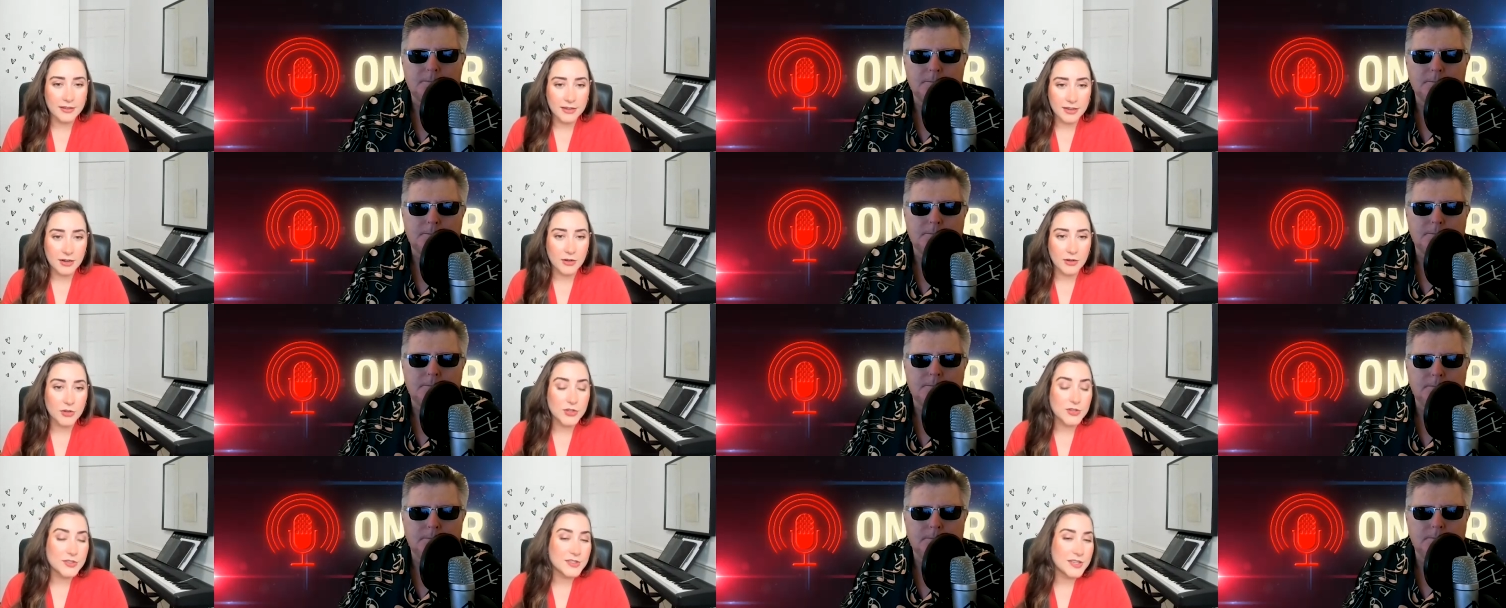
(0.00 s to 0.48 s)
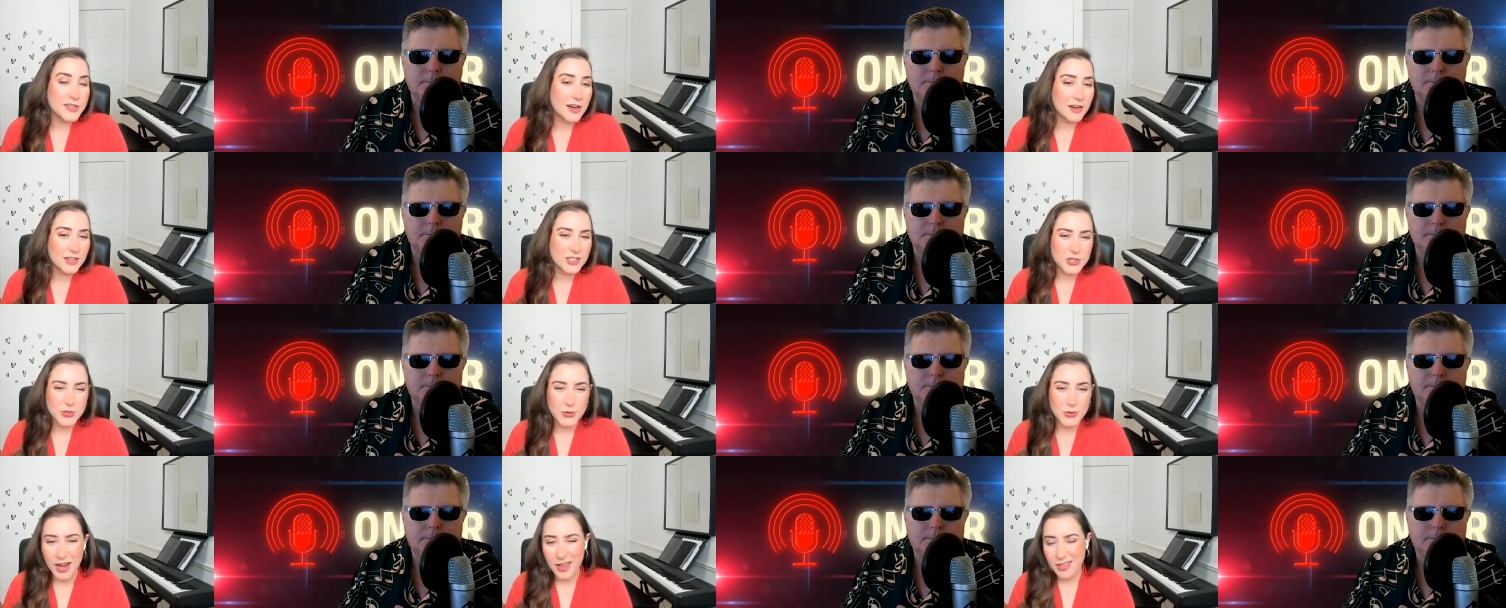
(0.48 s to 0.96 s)
Speaker 1: You know, using our
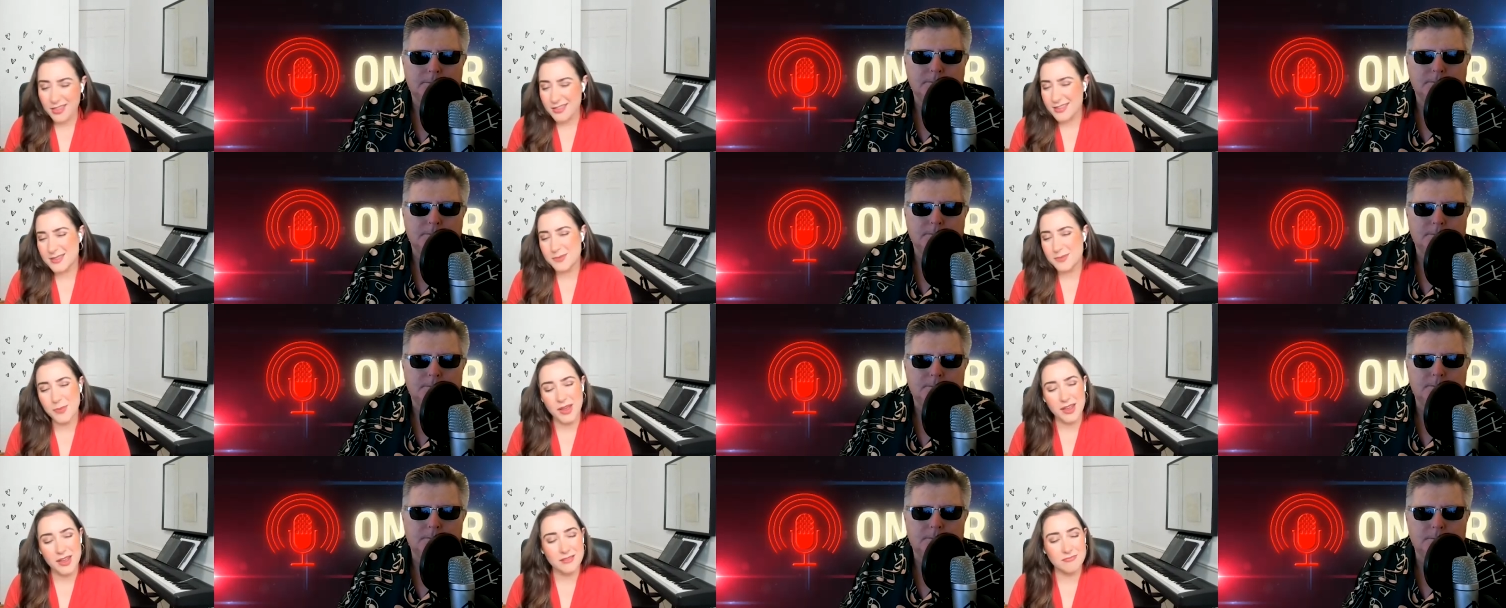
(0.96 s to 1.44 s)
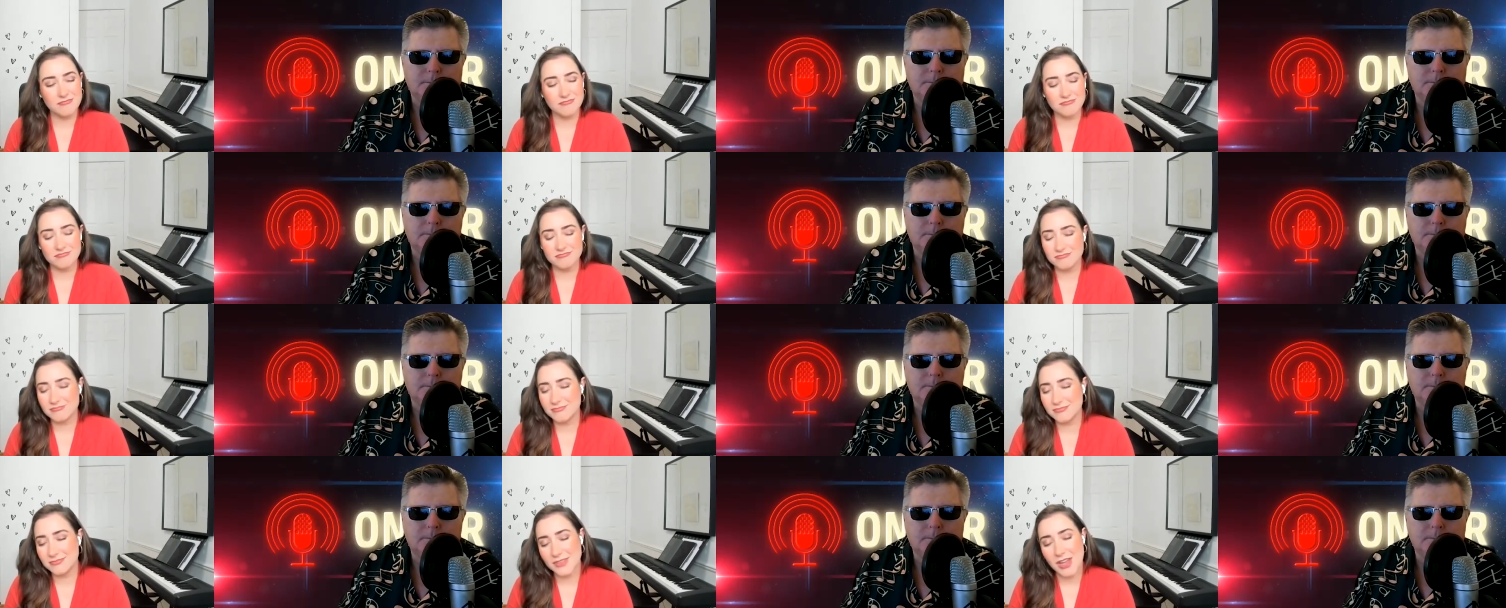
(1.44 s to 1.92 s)
strengths, but
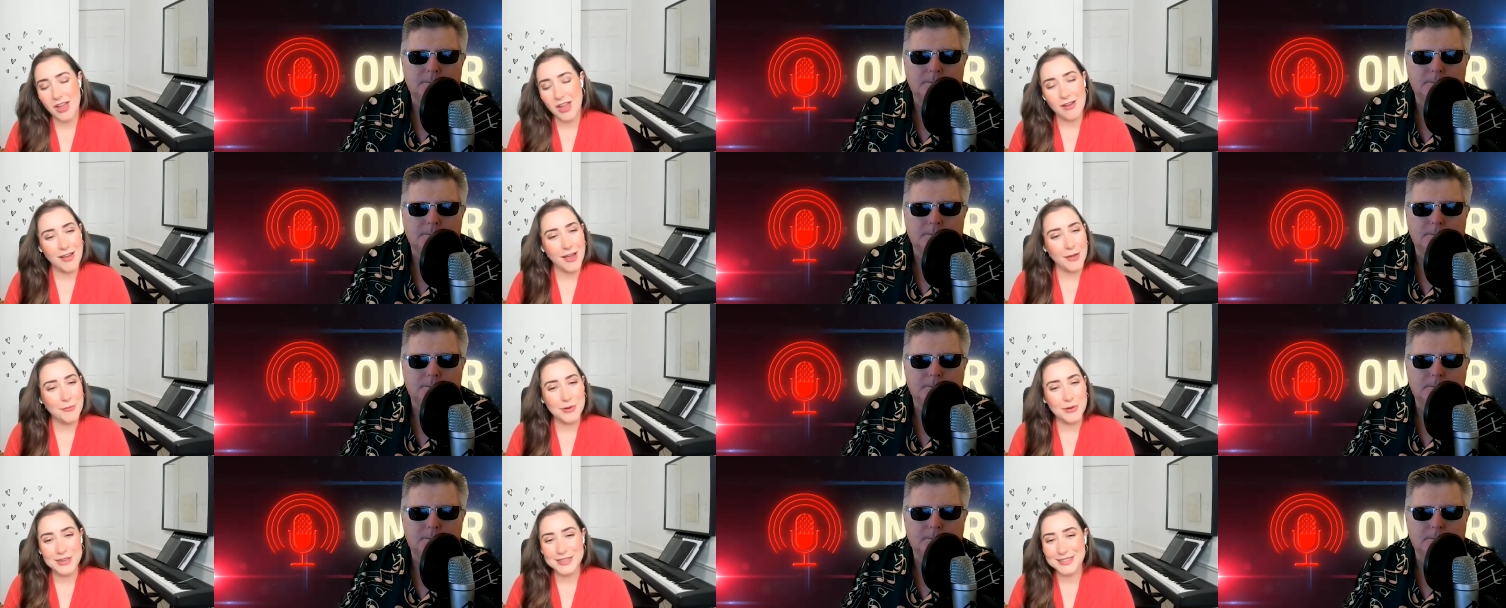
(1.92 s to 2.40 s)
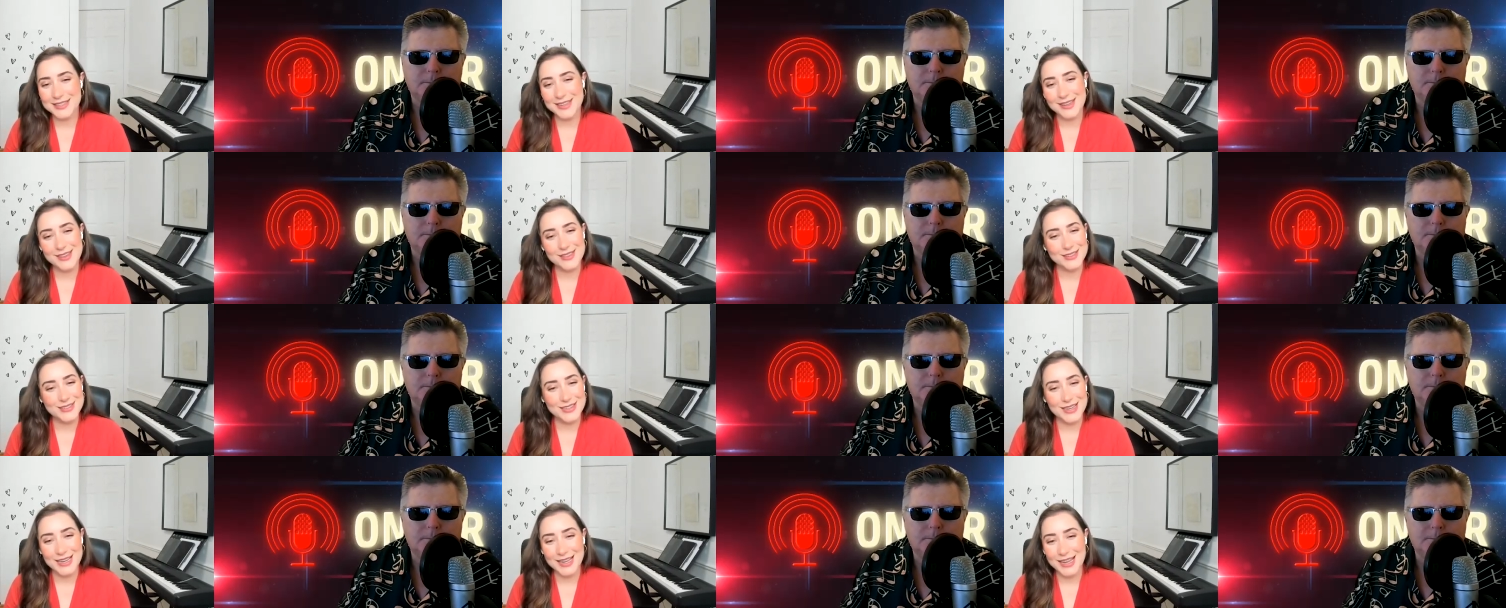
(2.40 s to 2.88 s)
no, I wouldn't say
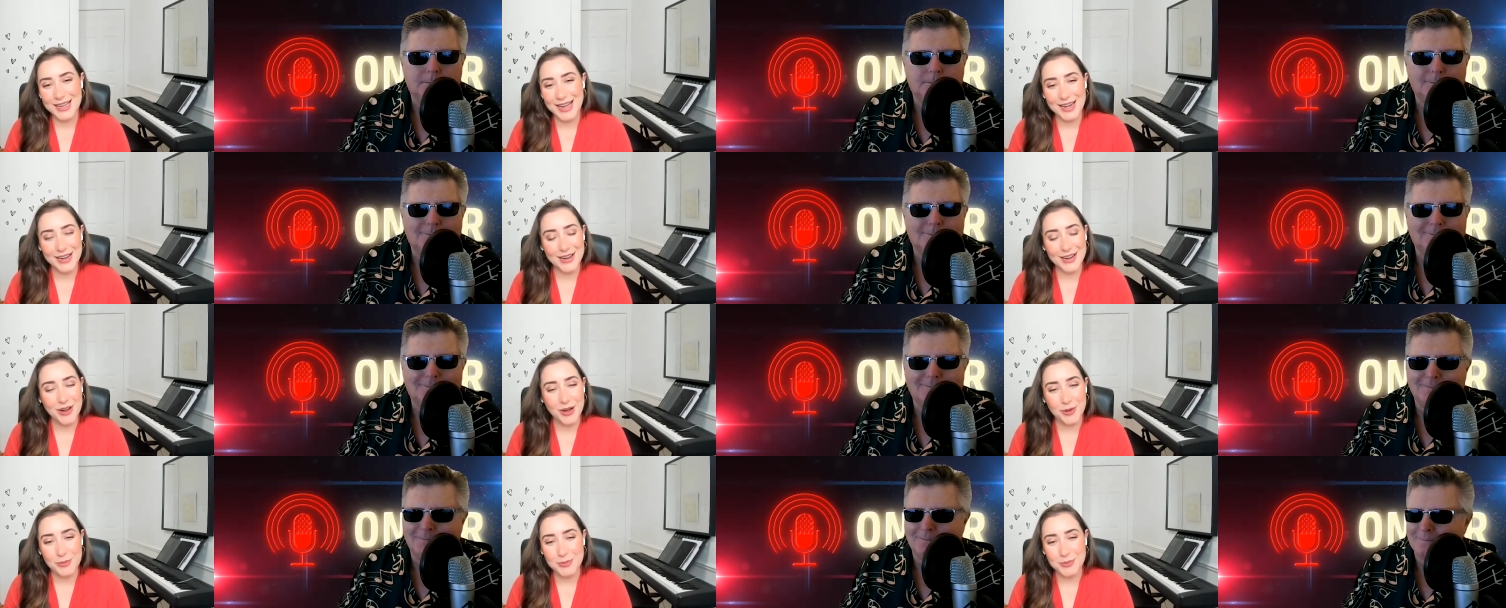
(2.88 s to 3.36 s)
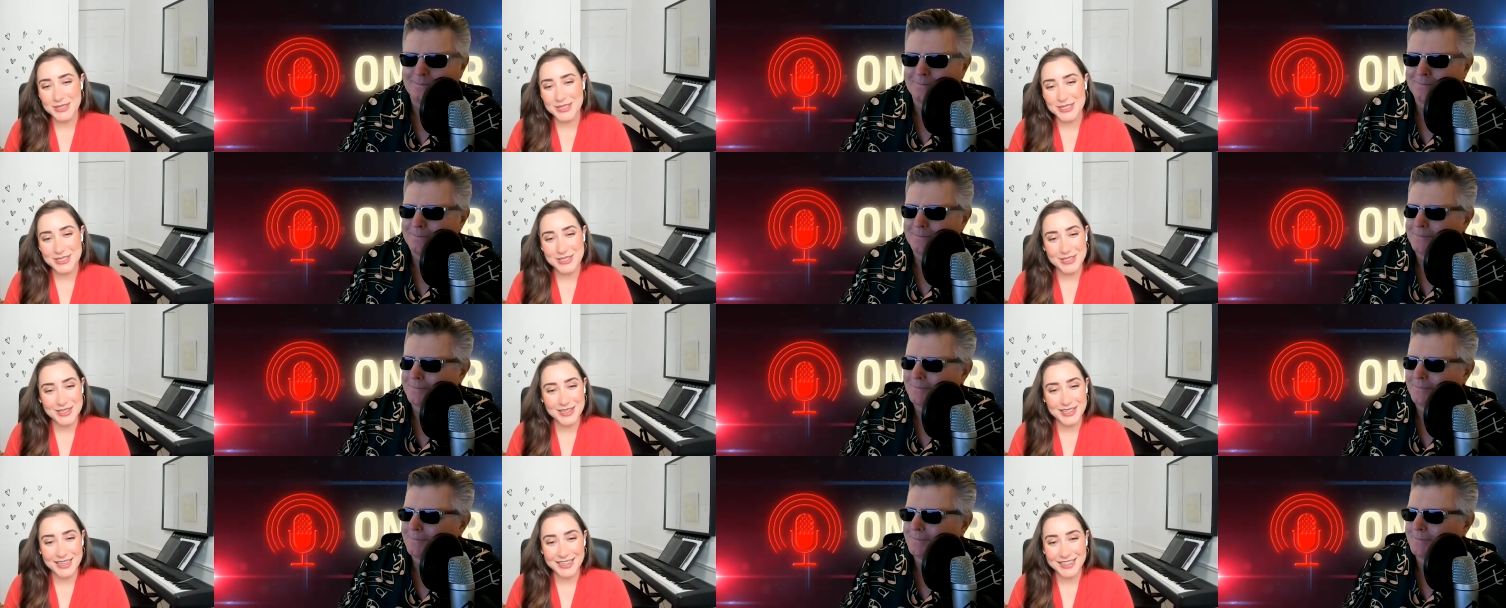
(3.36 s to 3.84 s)
there's any kind of
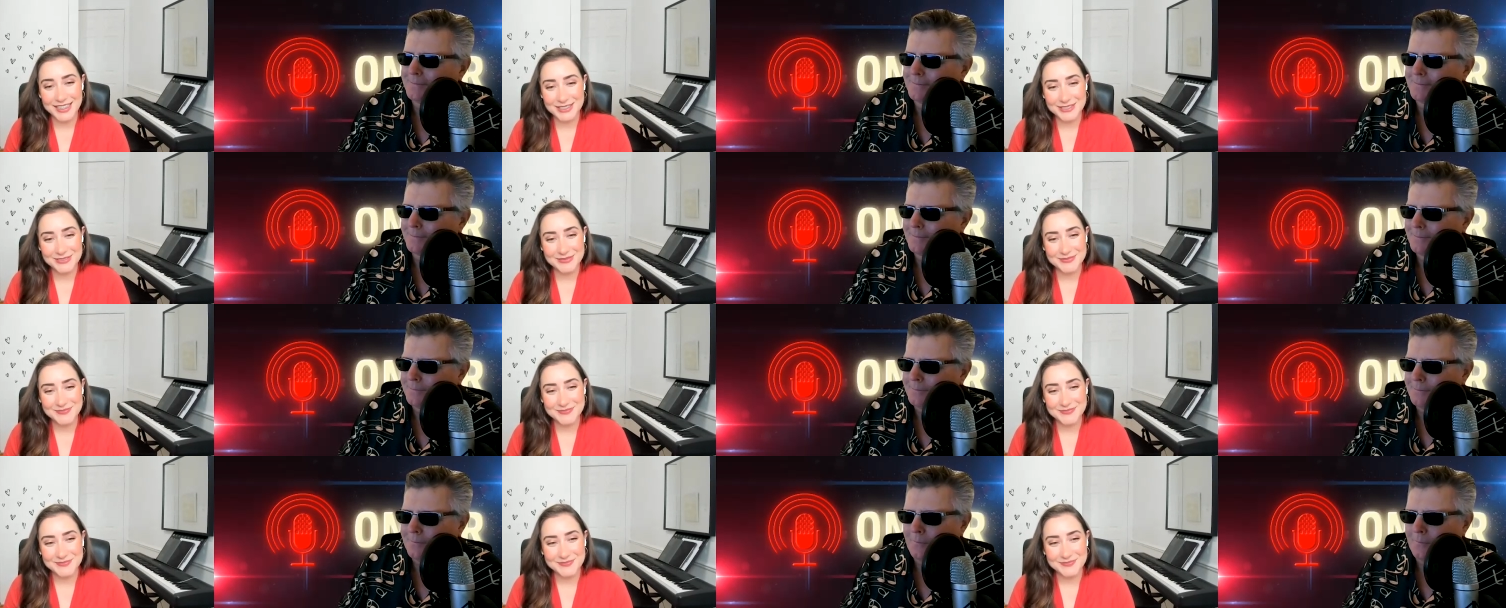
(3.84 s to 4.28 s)
competition there.